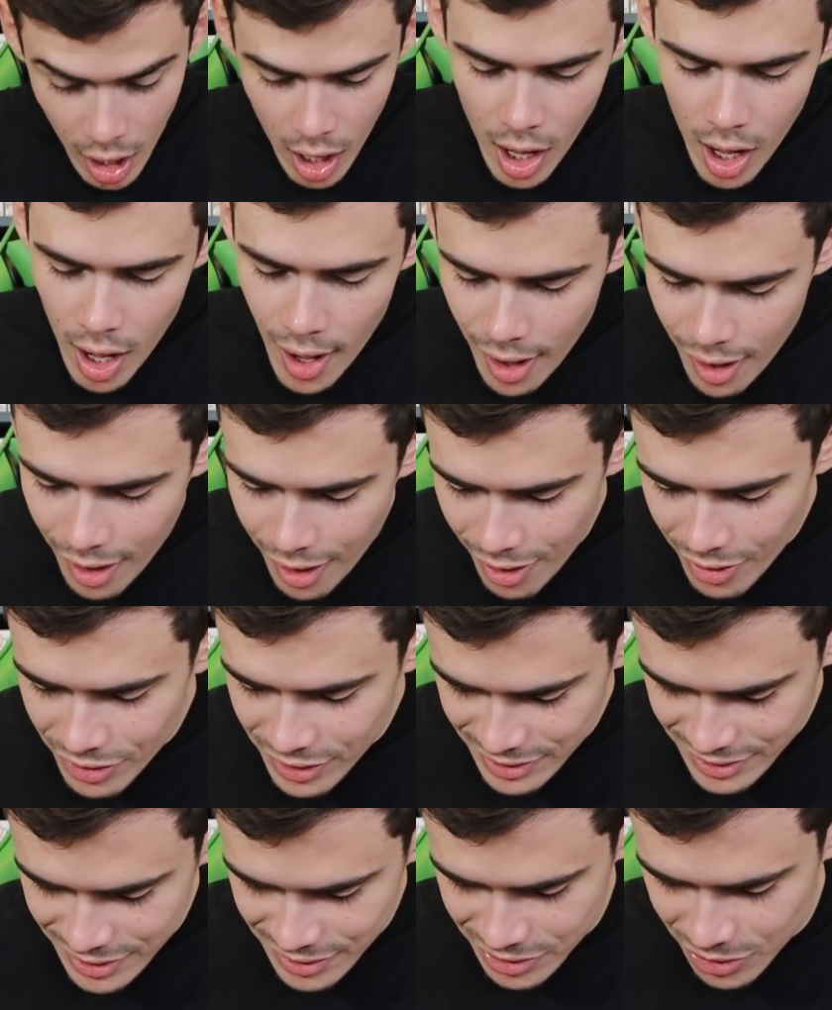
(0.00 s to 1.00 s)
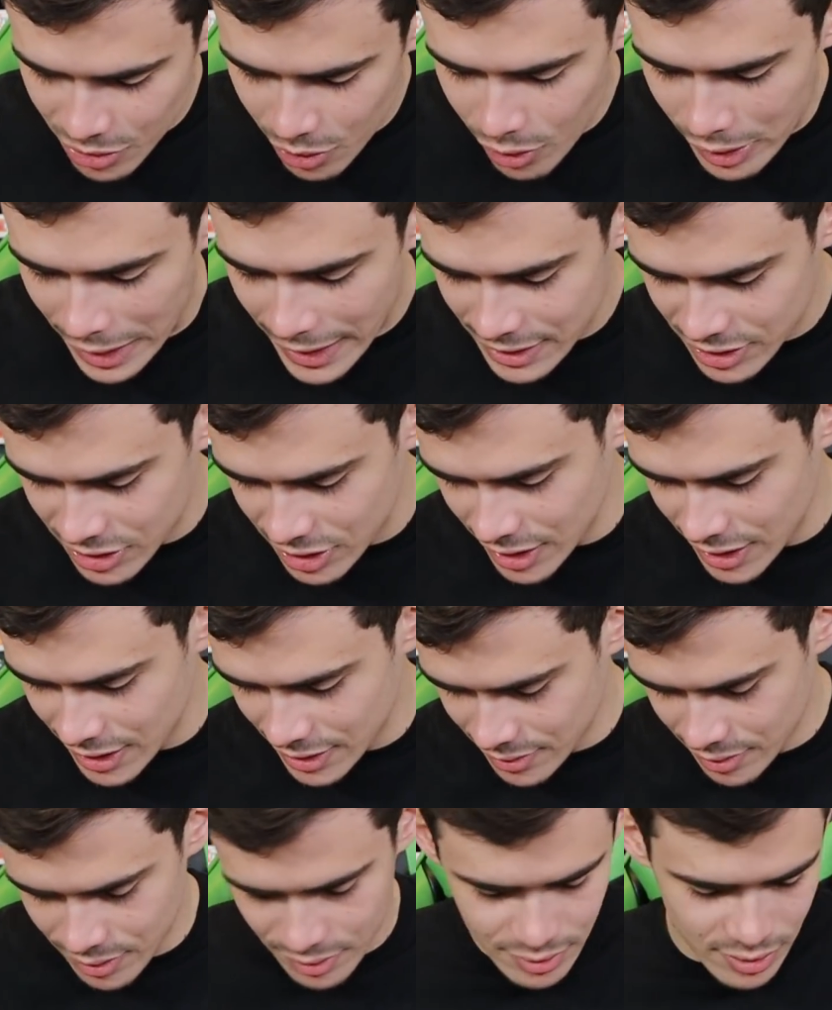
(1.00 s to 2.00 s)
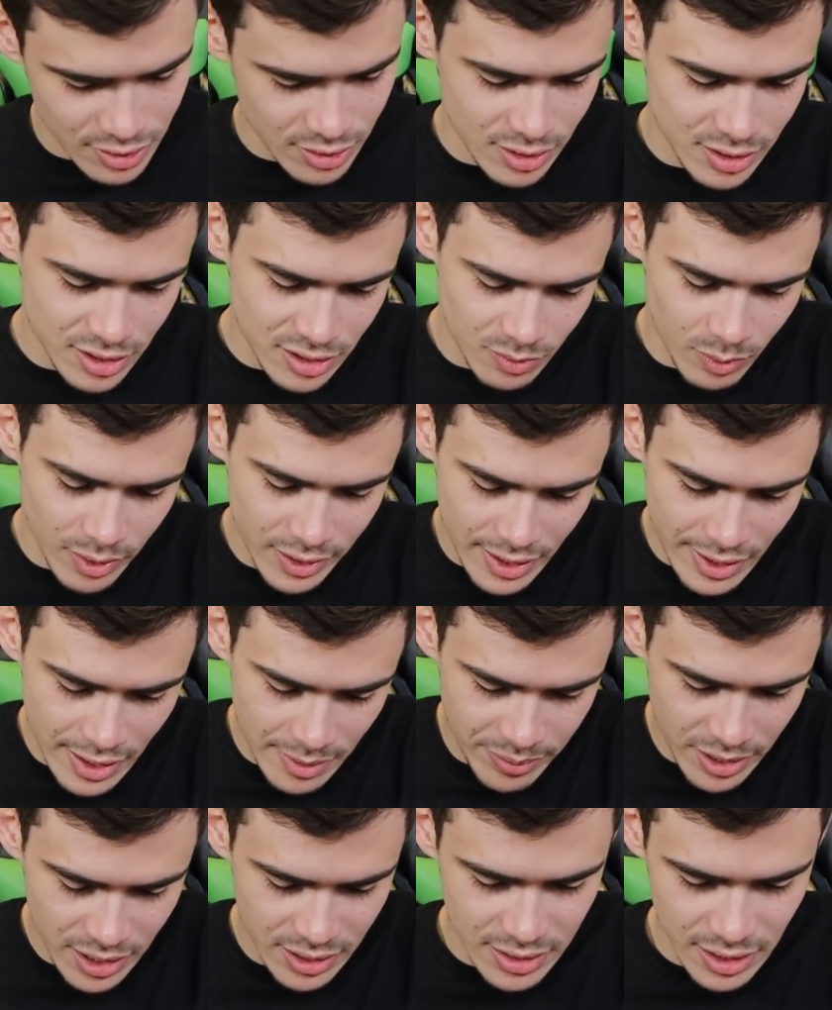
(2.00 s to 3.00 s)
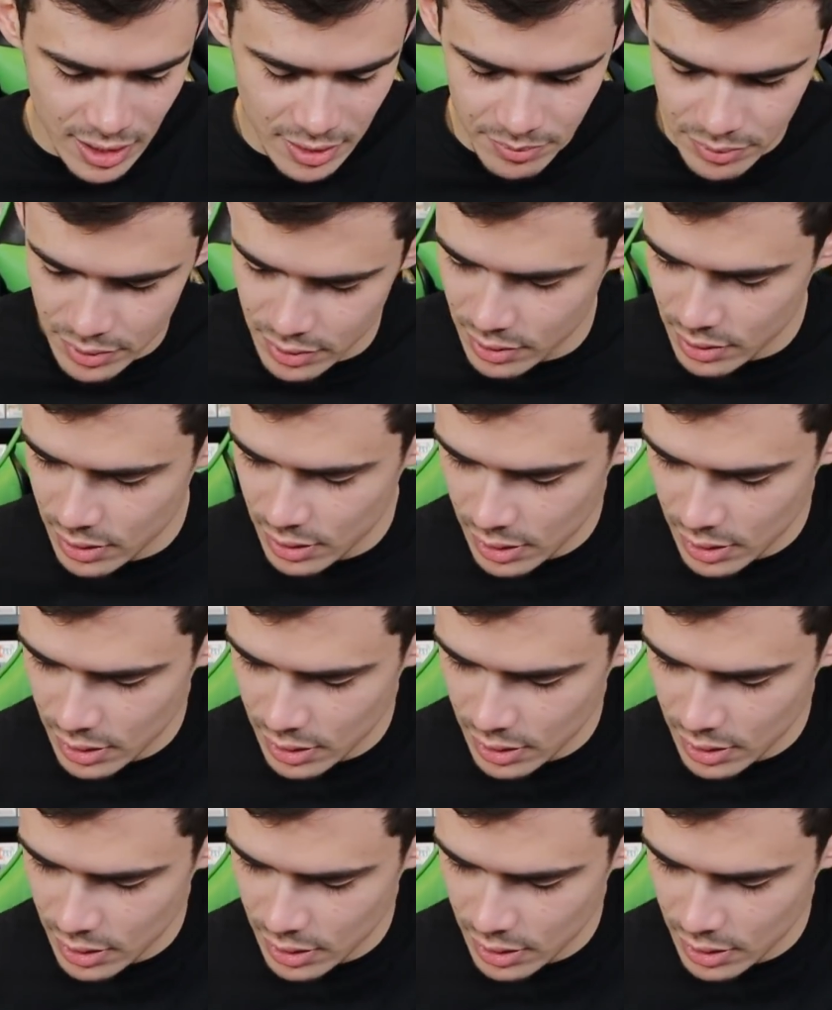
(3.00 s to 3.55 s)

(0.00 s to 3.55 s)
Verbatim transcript: Oh, this is cool, actually. So this is one that I picked up.